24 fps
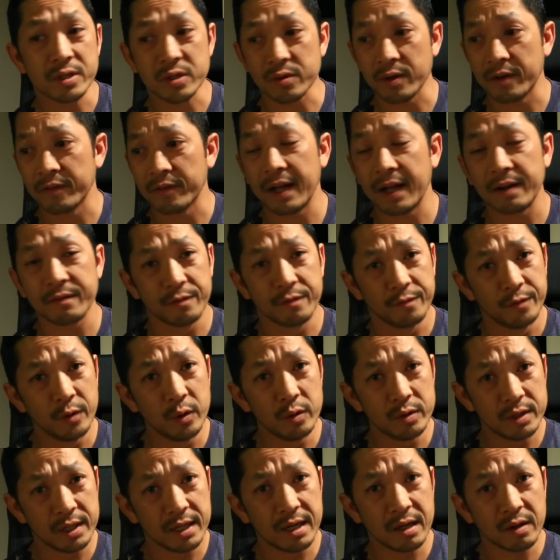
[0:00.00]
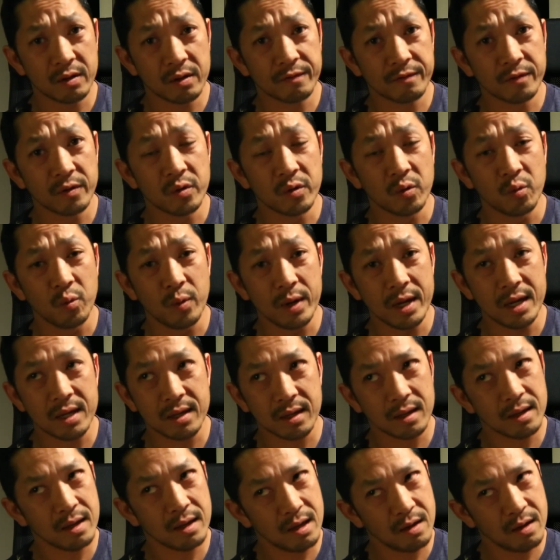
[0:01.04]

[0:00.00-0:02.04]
so I've got food together for the week